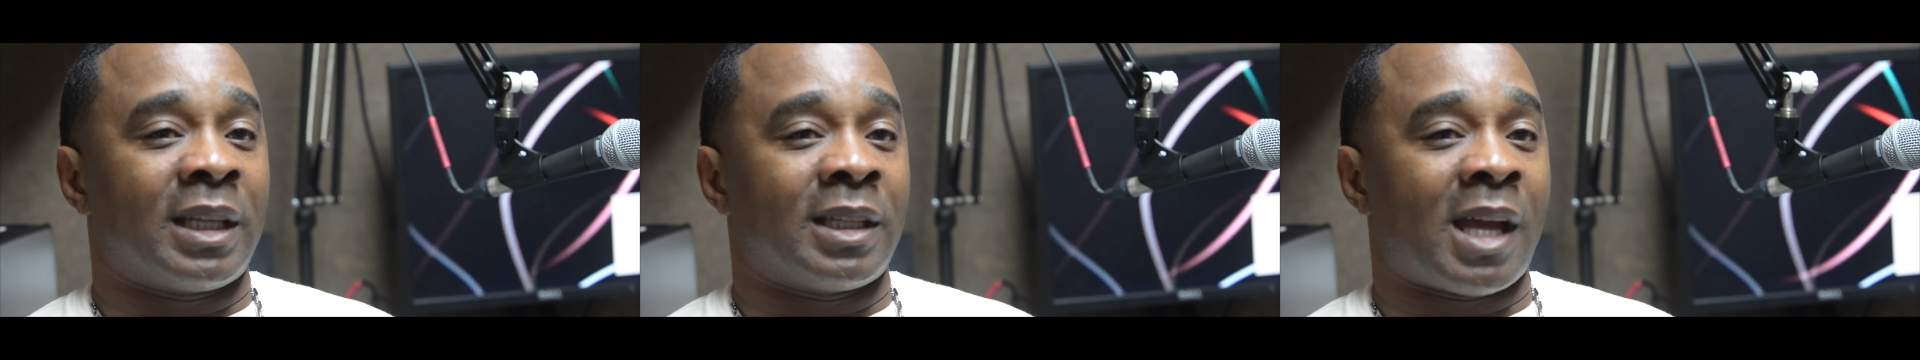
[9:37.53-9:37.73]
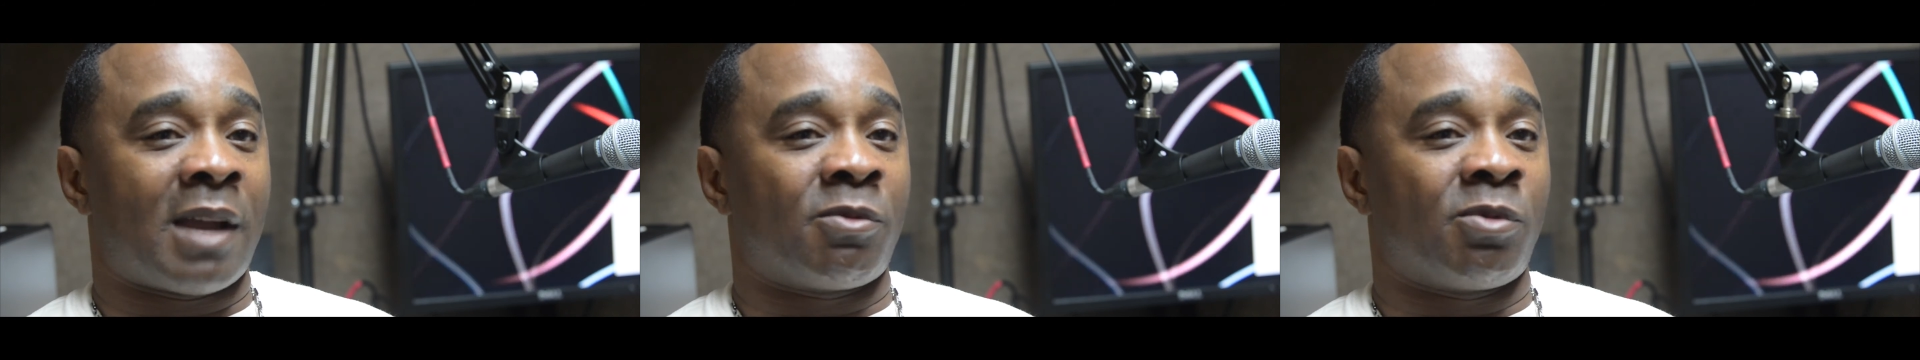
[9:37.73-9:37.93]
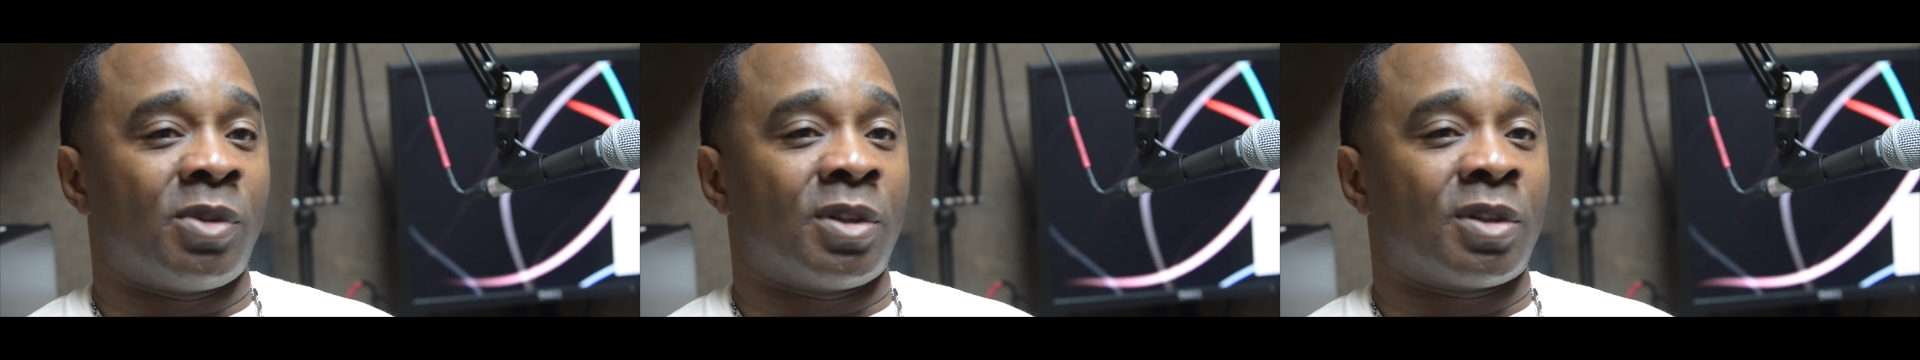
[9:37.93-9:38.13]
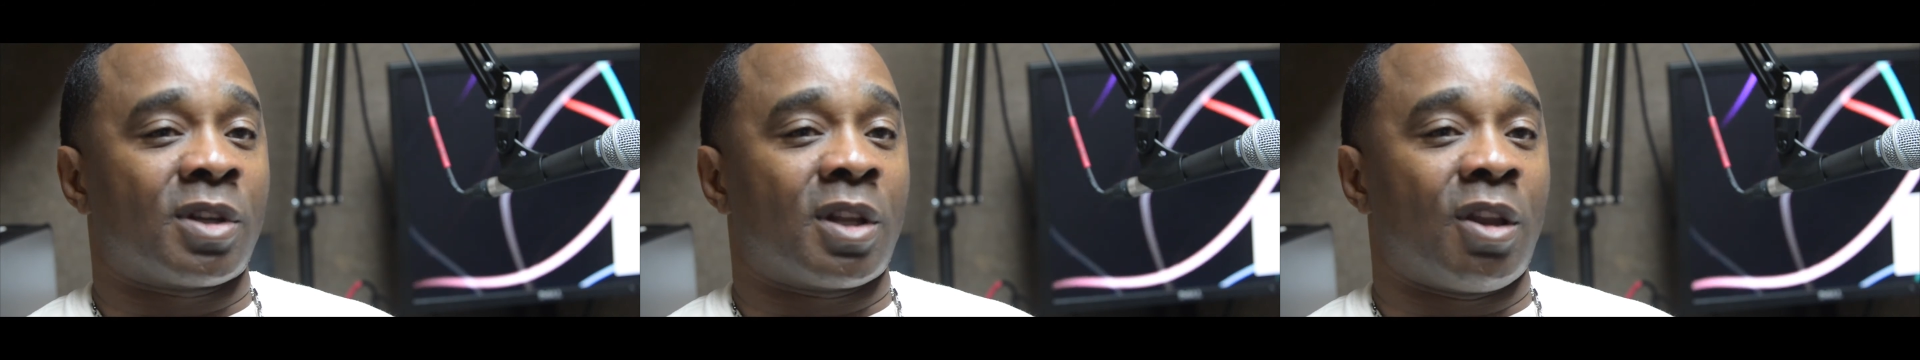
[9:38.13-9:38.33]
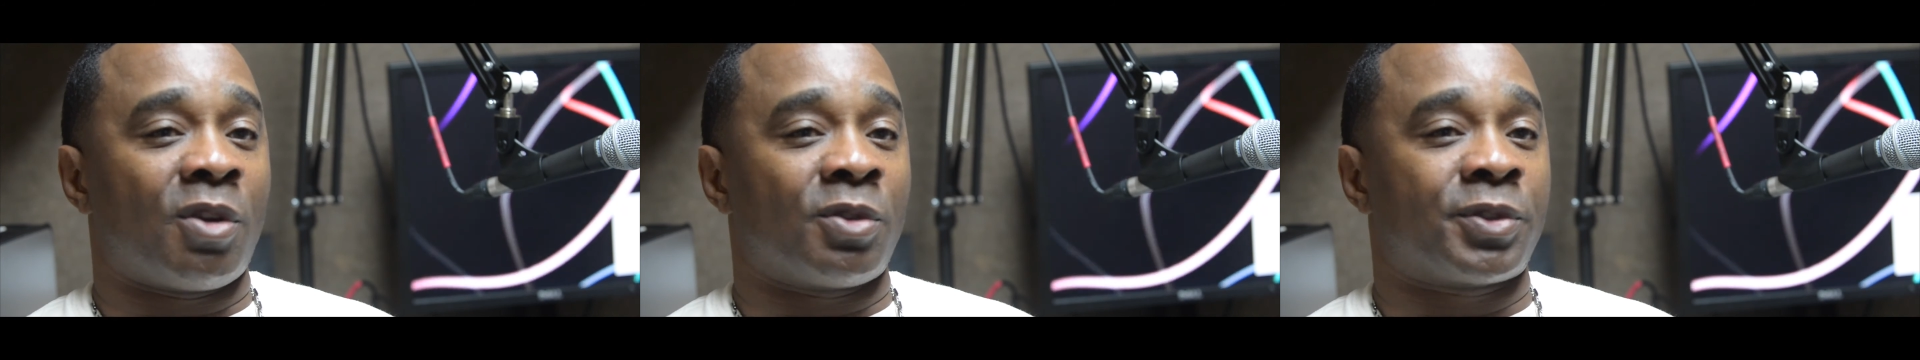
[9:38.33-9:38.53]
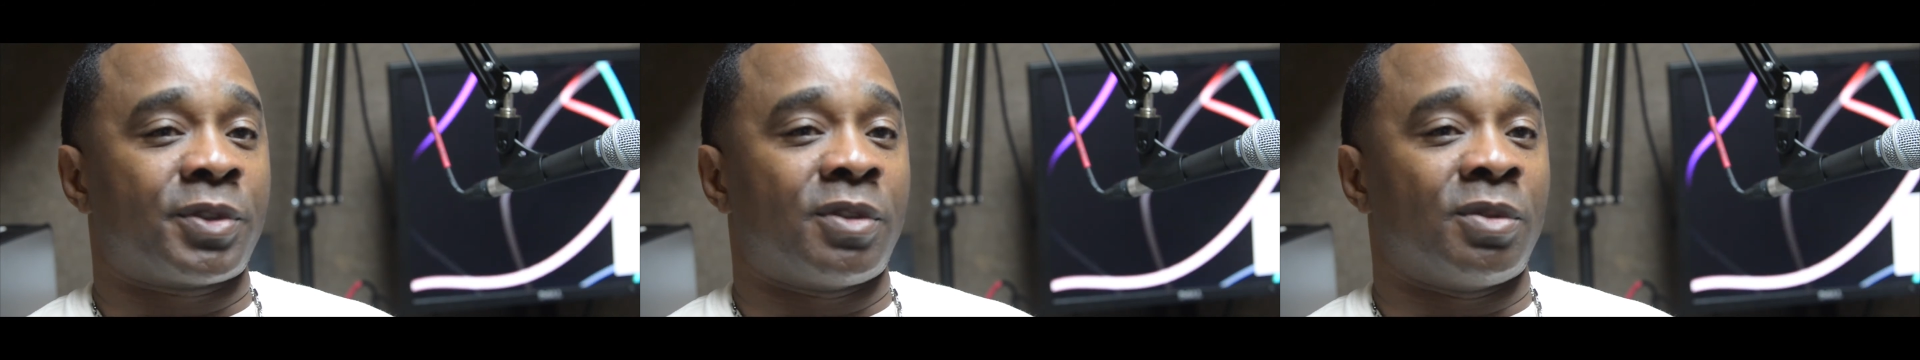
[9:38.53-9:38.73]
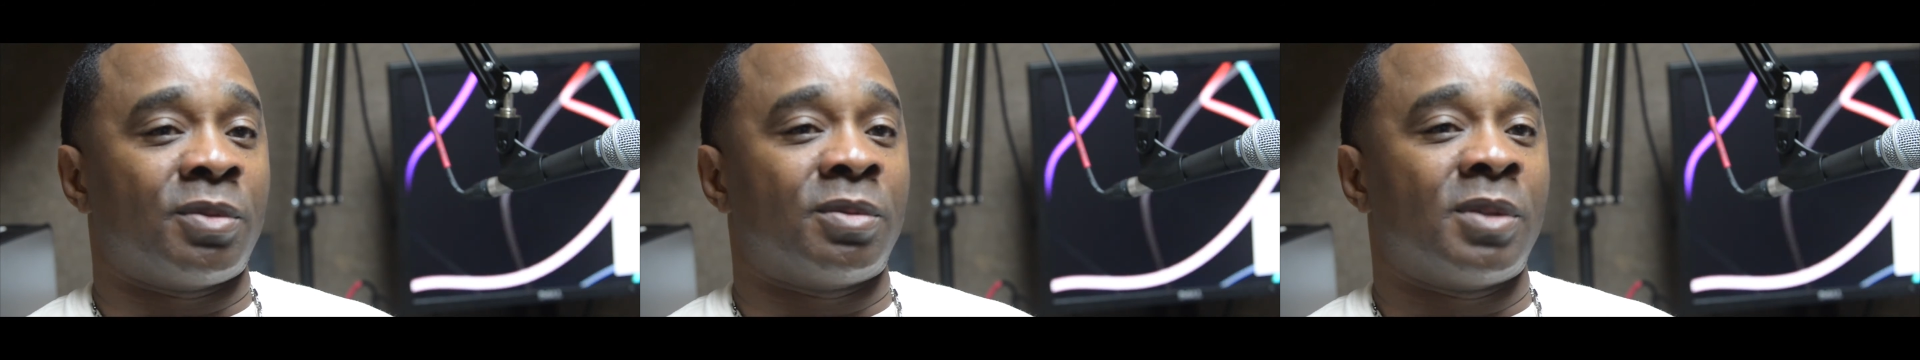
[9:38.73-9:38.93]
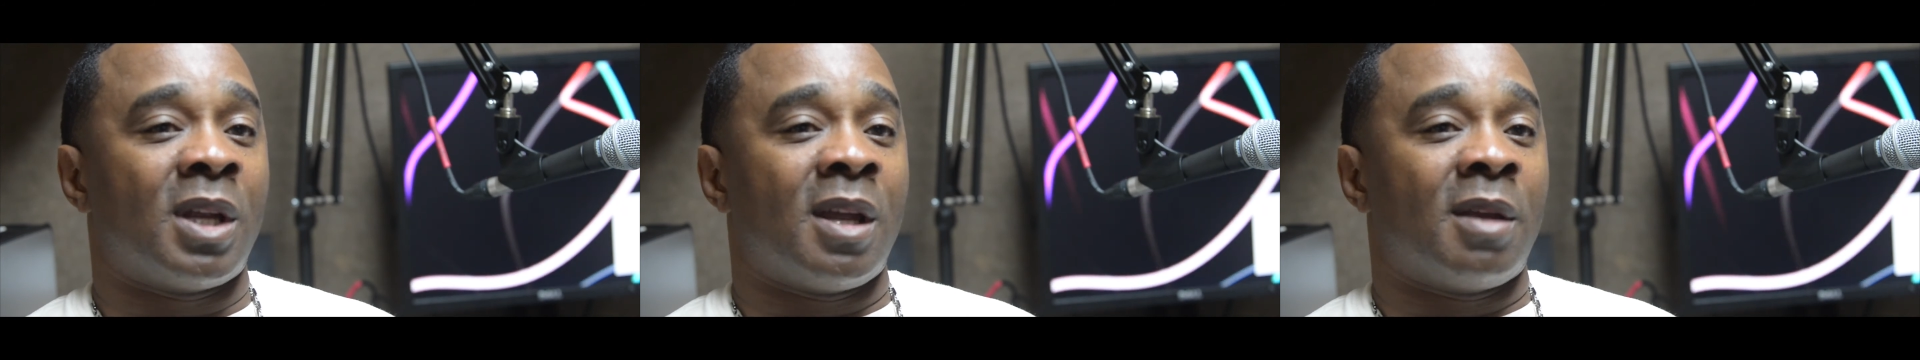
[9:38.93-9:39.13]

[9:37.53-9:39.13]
and got real close to,